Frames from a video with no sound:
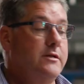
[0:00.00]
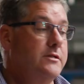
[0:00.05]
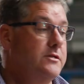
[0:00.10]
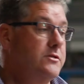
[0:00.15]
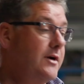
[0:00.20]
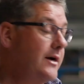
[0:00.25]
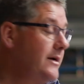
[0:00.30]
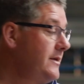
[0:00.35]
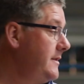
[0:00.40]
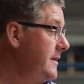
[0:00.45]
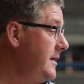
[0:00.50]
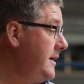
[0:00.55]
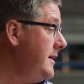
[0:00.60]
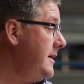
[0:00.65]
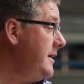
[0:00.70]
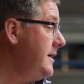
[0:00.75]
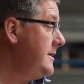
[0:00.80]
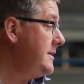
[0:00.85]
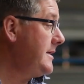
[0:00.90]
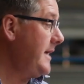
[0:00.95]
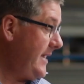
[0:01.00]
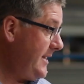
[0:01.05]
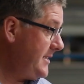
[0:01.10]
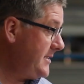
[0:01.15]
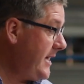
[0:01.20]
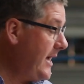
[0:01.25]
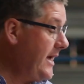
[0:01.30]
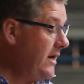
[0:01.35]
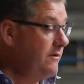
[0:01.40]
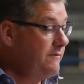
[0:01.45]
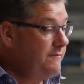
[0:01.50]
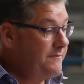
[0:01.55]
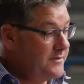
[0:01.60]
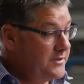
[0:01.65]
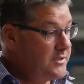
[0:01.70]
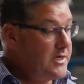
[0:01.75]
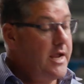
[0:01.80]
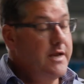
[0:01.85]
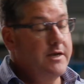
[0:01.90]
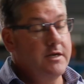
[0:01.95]
construct the tanks out of
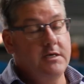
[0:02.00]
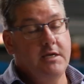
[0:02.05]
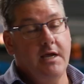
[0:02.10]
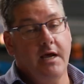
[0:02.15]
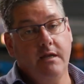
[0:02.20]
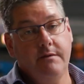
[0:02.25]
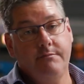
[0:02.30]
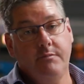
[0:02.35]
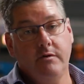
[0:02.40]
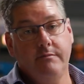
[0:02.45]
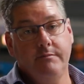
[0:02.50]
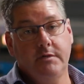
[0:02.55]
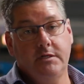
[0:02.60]
standard Colorbond